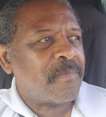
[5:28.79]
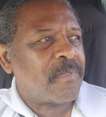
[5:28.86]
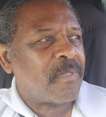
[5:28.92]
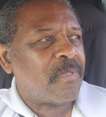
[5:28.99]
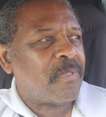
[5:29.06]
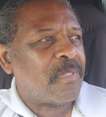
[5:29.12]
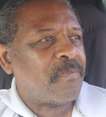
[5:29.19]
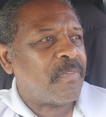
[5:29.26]

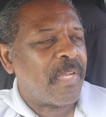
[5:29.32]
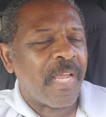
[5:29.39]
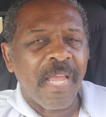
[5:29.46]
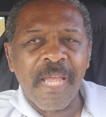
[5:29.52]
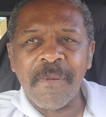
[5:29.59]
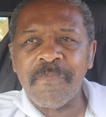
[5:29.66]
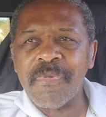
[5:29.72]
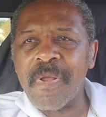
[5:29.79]
So if you
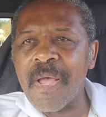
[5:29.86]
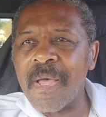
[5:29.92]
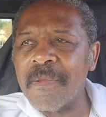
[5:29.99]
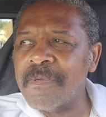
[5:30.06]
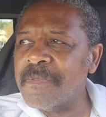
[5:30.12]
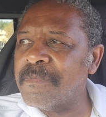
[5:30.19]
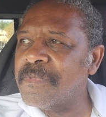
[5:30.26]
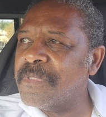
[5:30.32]
had
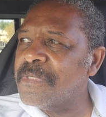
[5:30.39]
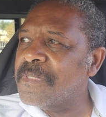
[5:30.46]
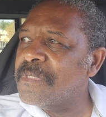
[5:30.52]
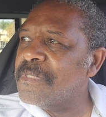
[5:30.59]
problems